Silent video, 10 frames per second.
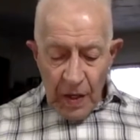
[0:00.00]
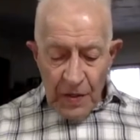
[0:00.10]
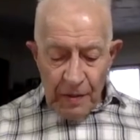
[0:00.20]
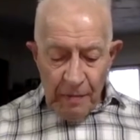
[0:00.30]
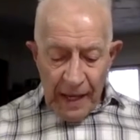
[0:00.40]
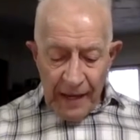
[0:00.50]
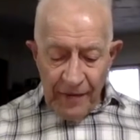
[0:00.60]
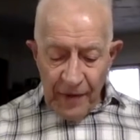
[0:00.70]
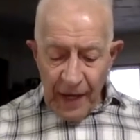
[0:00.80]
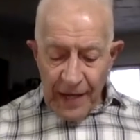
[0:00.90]

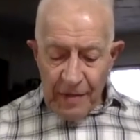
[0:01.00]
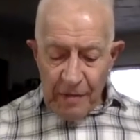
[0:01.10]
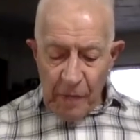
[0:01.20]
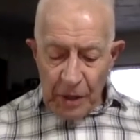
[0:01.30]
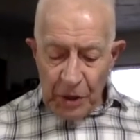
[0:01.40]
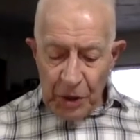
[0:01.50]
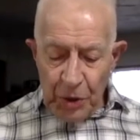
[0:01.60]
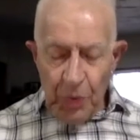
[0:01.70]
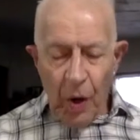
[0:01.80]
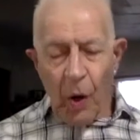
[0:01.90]
Samantha has a much
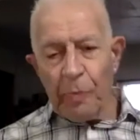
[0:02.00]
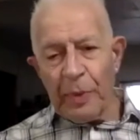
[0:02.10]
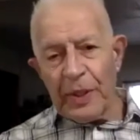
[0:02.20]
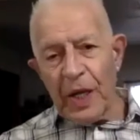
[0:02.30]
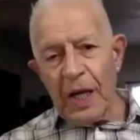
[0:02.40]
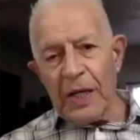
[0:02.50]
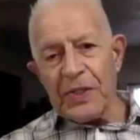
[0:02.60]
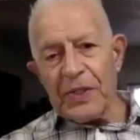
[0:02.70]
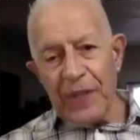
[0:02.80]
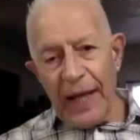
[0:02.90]
too open
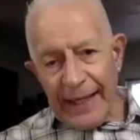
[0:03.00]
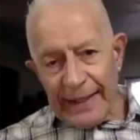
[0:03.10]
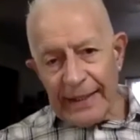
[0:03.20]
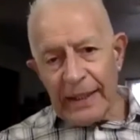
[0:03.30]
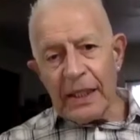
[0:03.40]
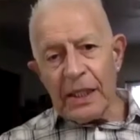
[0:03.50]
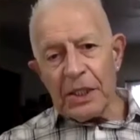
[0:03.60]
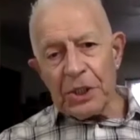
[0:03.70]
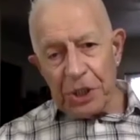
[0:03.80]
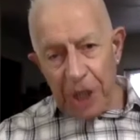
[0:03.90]
second
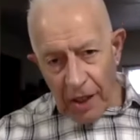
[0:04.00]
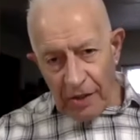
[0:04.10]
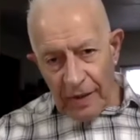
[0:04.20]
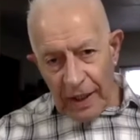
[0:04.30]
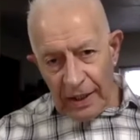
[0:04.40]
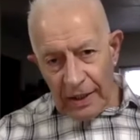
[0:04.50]
chakra.